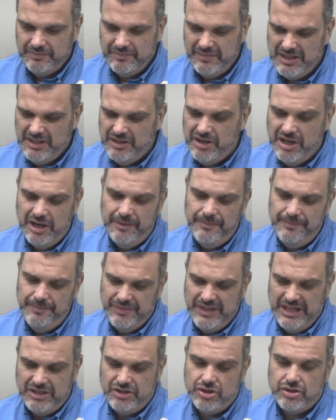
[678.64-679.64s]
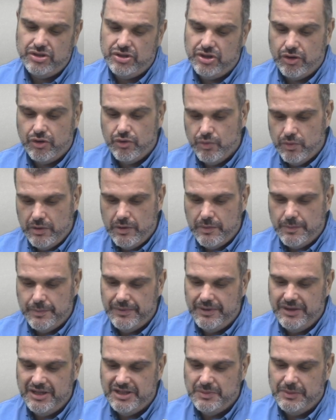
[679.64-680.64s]
No, that's just your group,
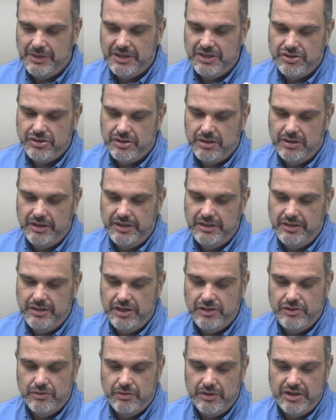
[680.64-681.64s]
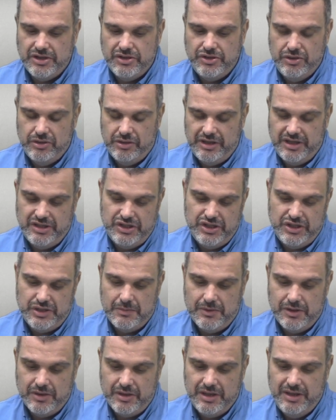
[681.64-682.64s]
explained Charlotte, ignoring Julian's
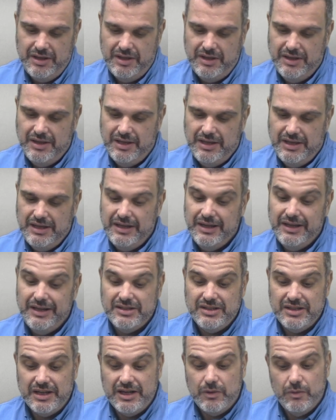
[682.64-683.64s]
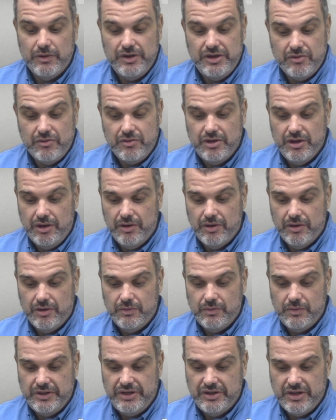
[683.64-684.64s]
smirk. It's like where you go
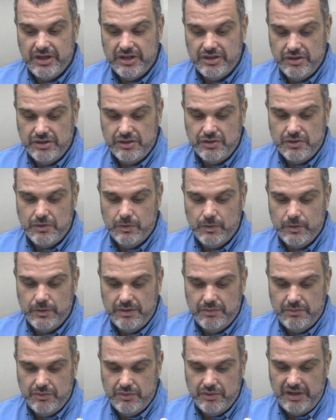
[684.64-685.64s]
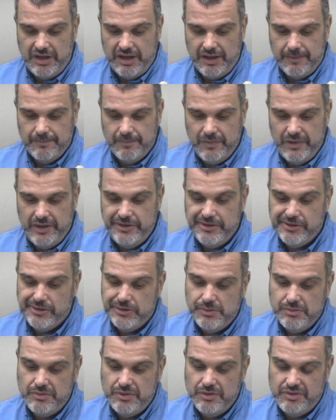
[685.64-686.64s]
when you get to school in the morning, and your
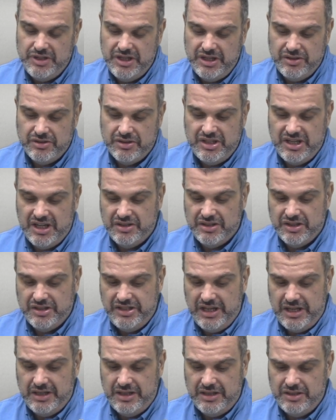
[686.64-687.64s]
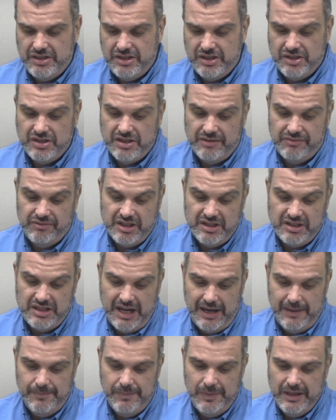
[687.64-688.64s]
homeroom teacher takes attendance and stuff like
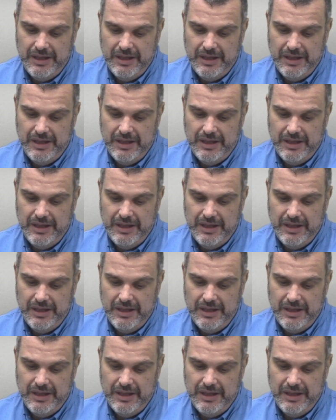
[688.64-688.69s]
that.